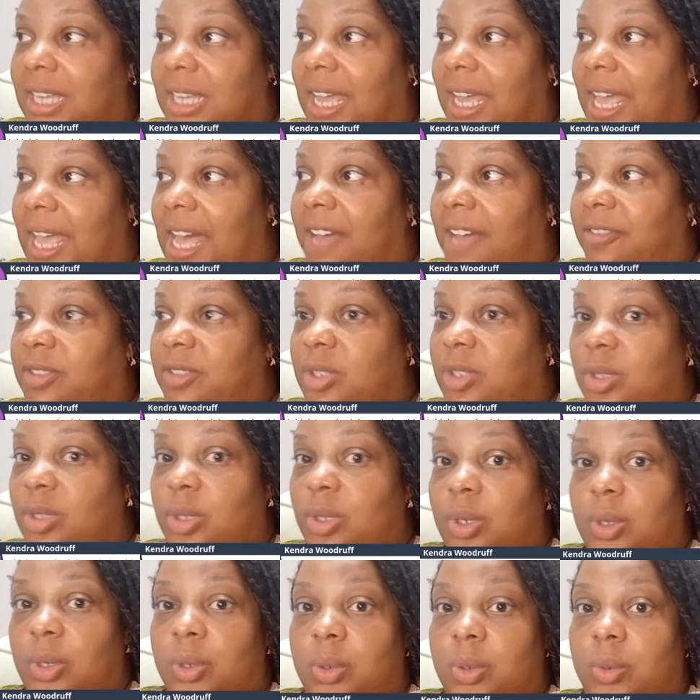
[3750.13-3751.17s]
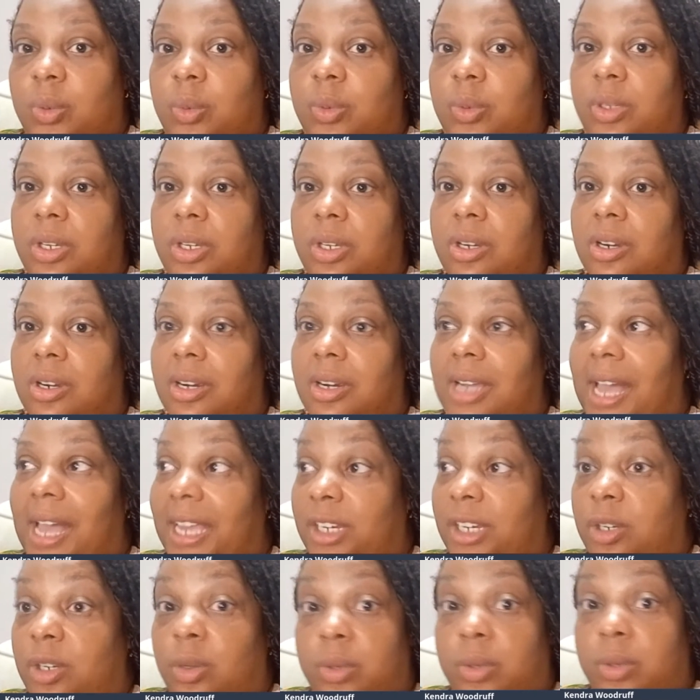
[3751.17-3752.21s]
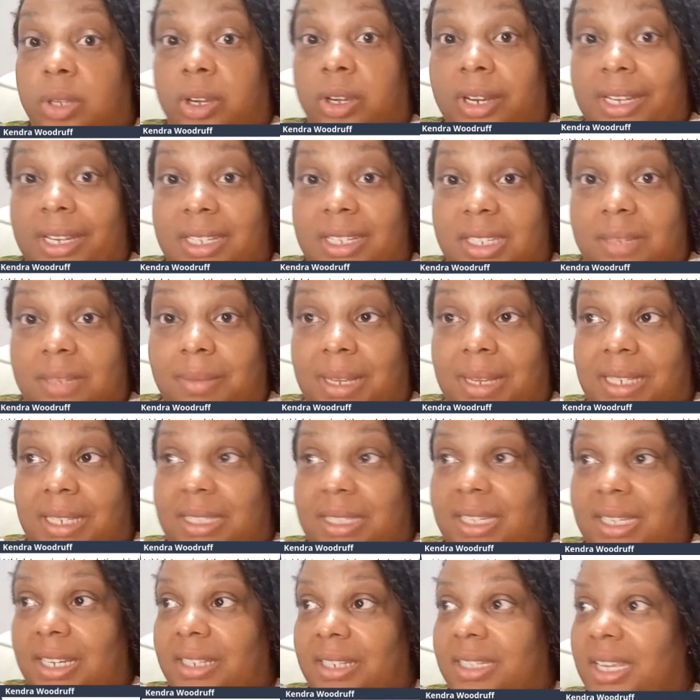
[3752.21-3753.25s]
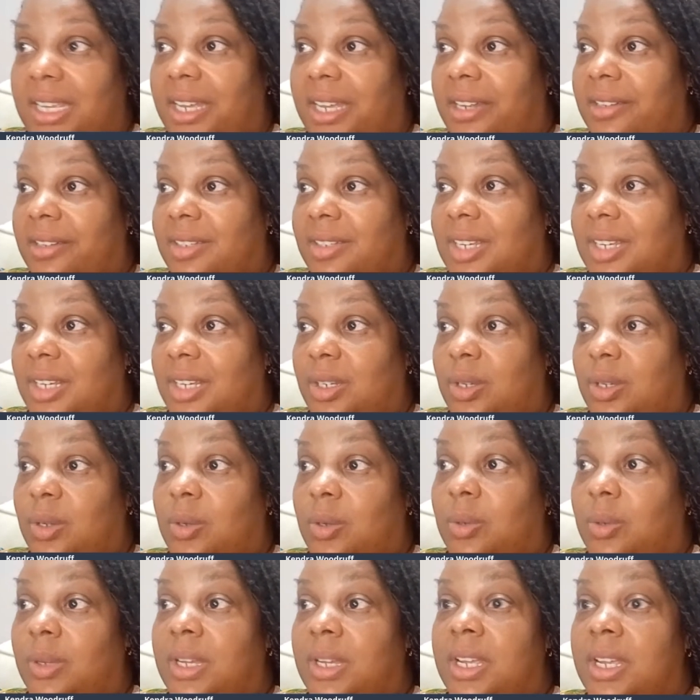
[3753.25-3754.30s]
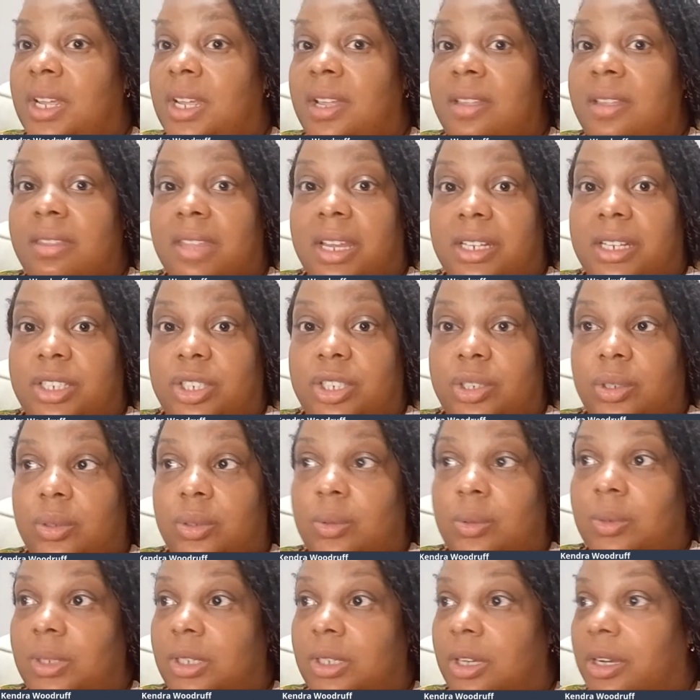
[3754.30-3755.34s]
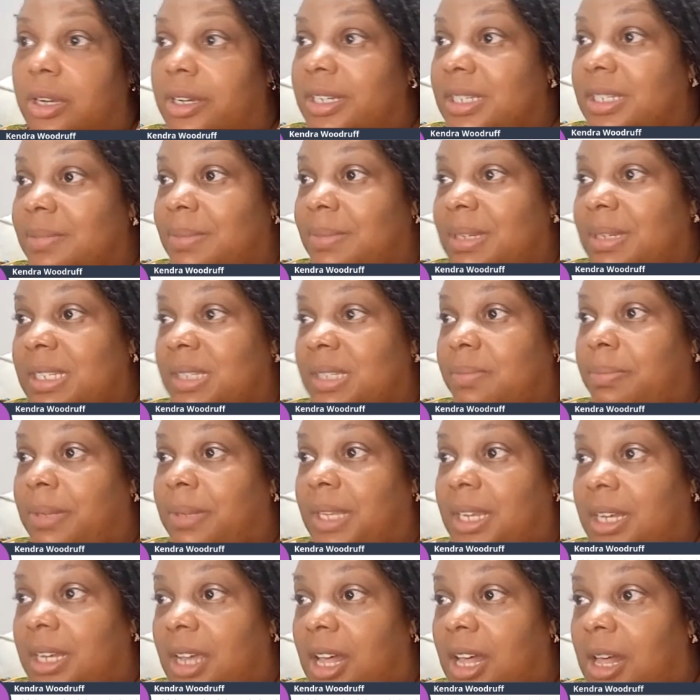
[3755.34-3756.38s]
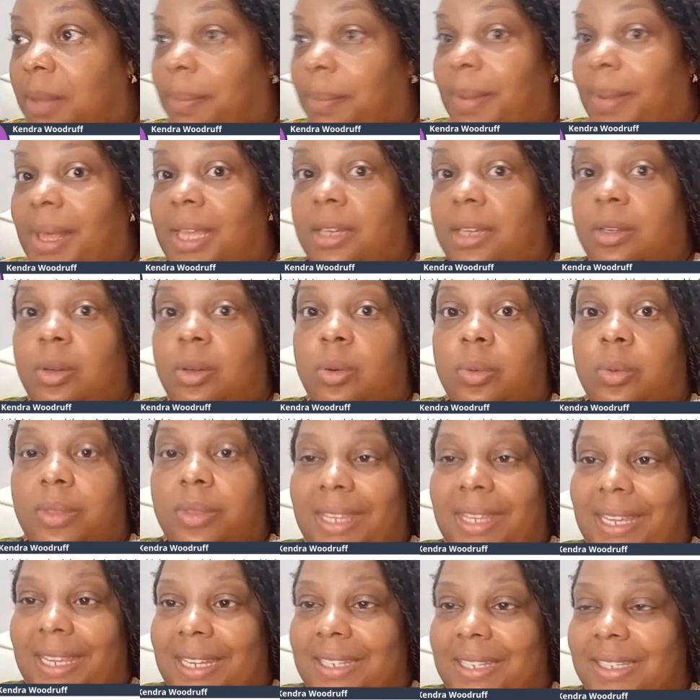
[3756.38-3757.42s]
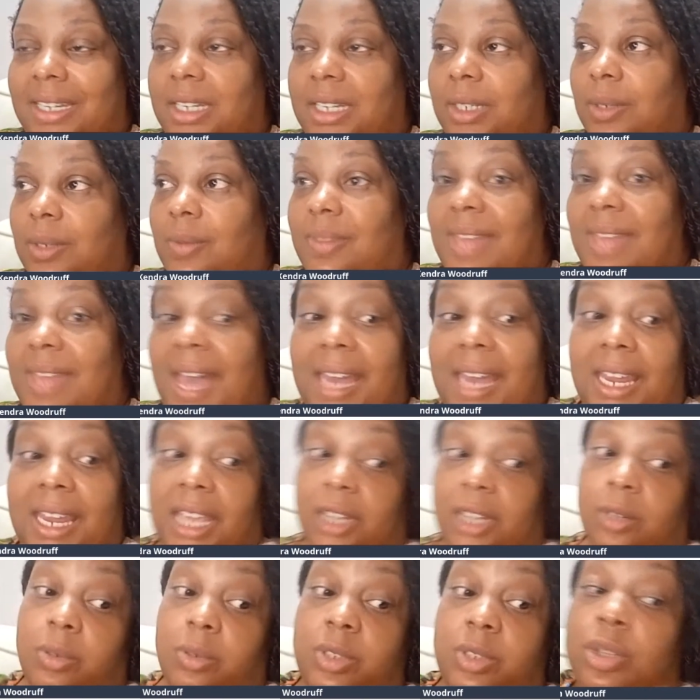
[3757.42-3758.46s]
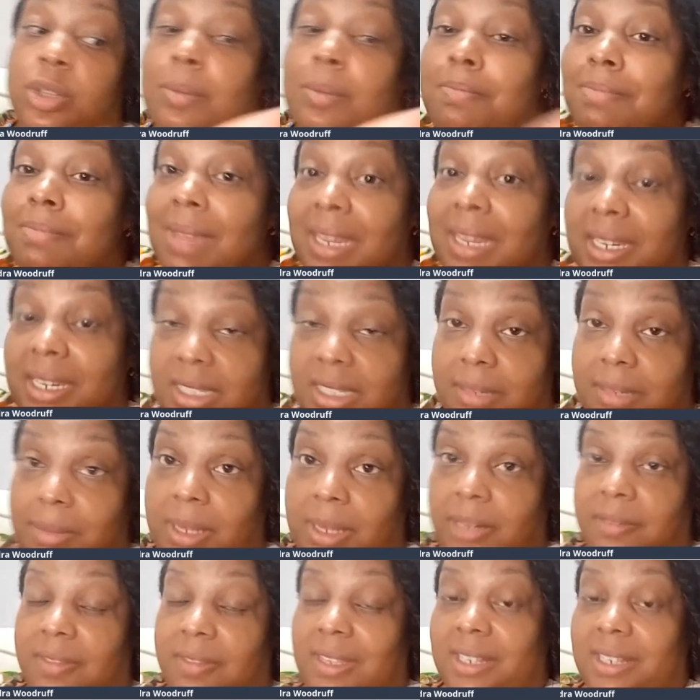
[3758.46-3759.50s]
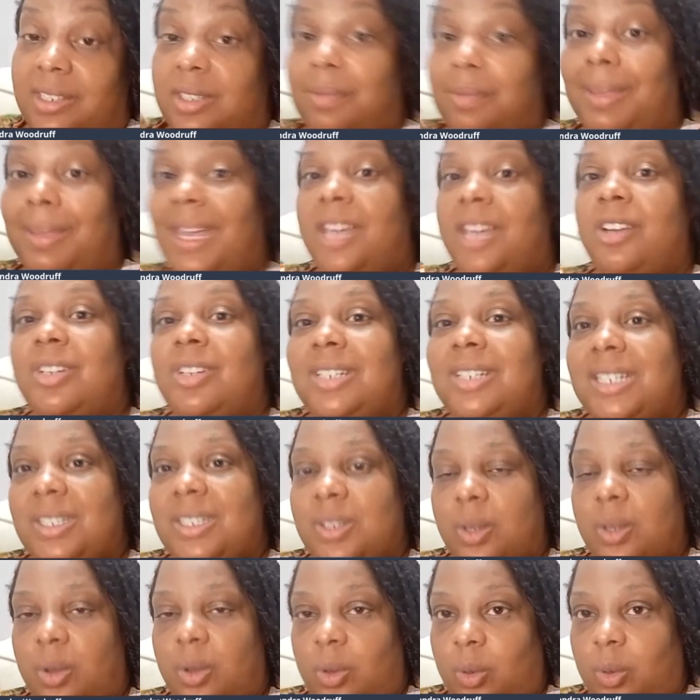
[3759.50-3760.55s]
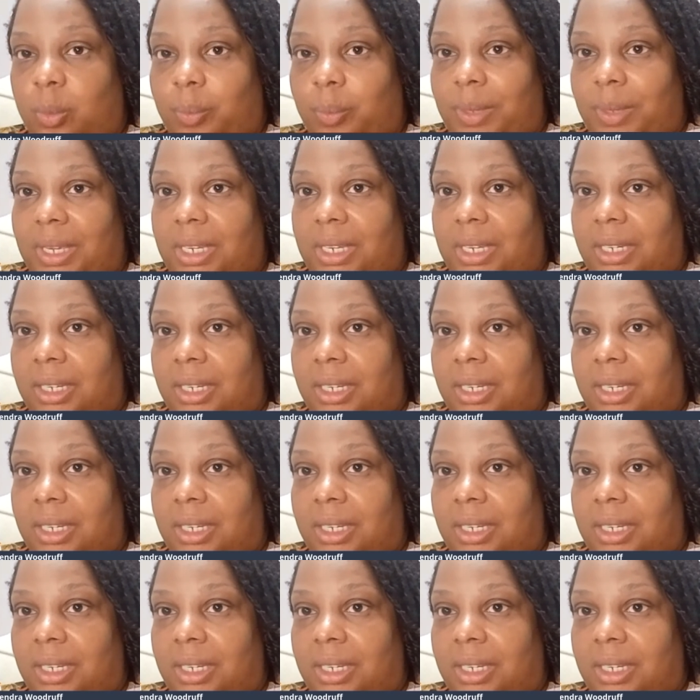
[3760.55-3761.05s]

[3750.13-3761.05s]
I have to know I know your intimate details. I know that you and your husband split up. I know this, I know that. I know a tremendous amount of things. So my energy is open.